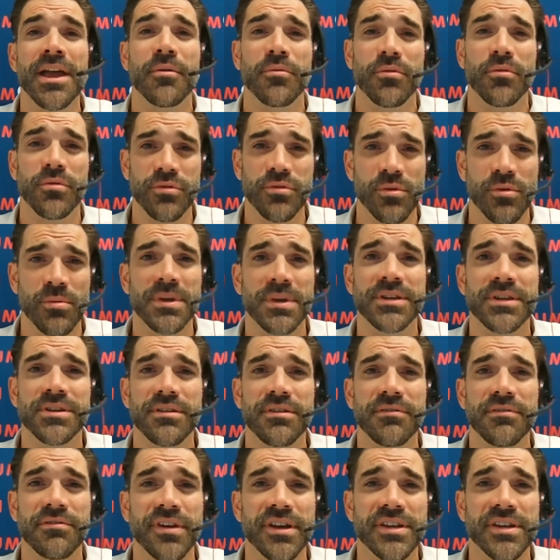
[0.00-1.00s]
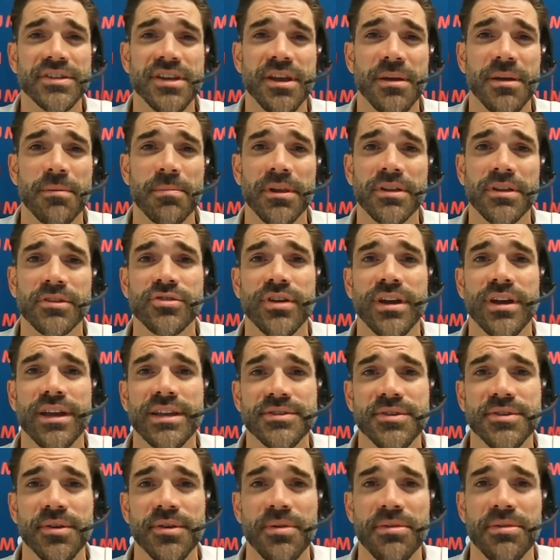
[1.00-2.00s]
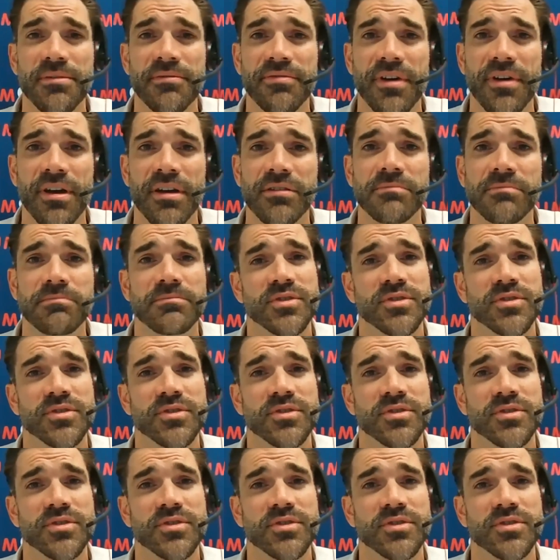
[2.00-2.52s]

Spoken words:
We'll normally do the first couple of trades on the phone